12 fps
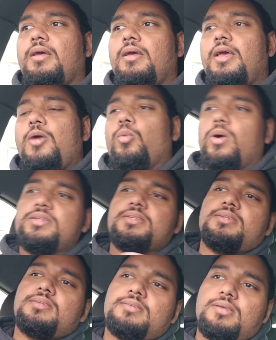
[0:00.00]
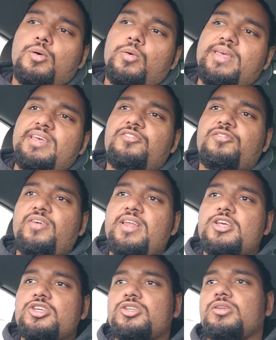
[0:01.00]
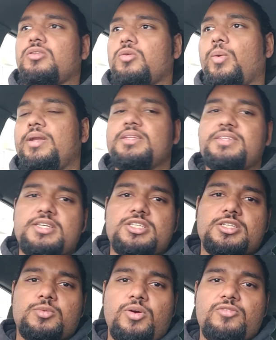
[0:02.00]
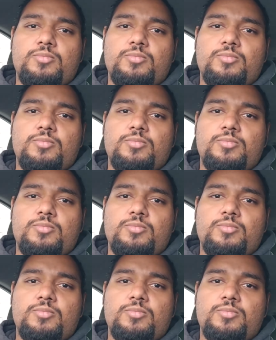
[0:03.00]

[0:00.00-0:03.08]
It wasn't until he had finished 20 sessions with